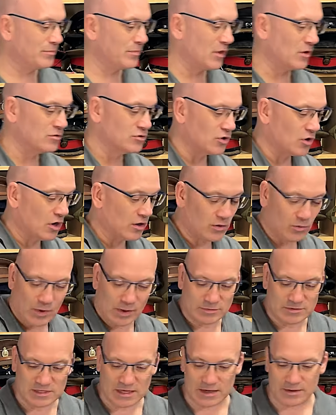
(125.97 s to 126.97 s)
Those are on the
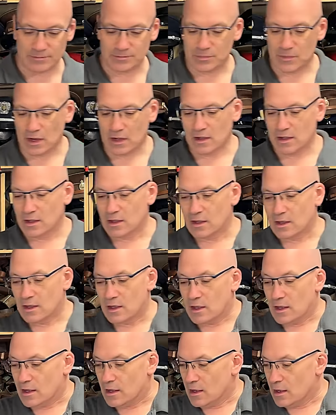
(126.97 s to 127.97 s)
website.
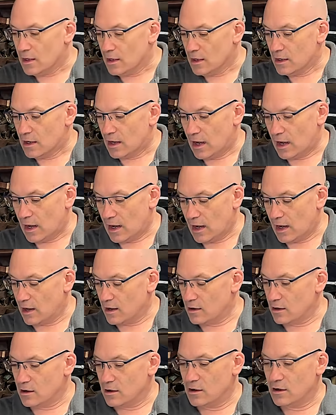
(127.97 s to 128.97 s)

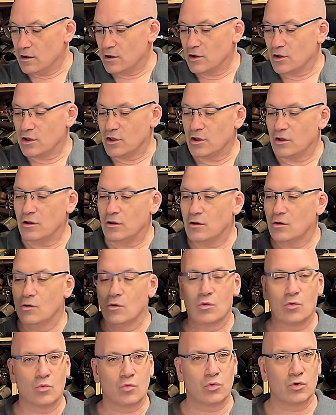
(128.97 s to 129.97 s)

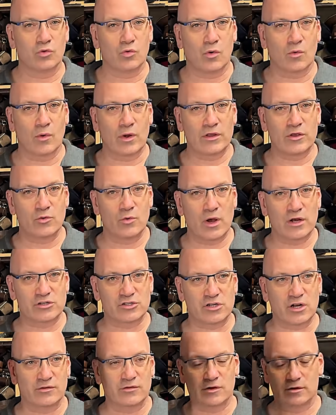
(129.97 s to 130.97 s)
World War I U.S.
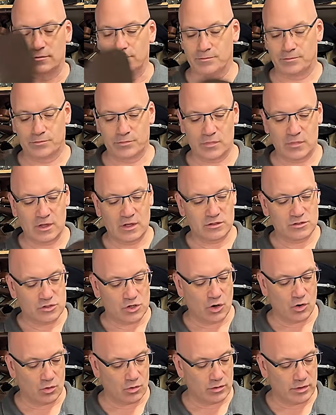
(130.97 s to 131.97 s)
shovel.
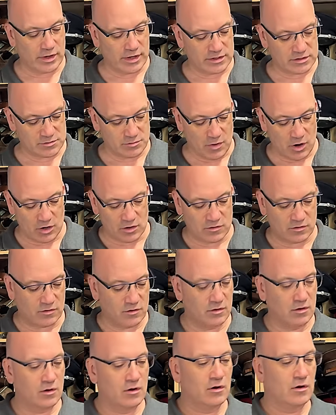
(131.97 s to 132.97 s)
So it's marked
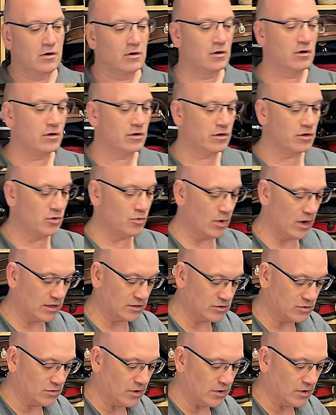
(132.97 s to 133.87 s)
U.S.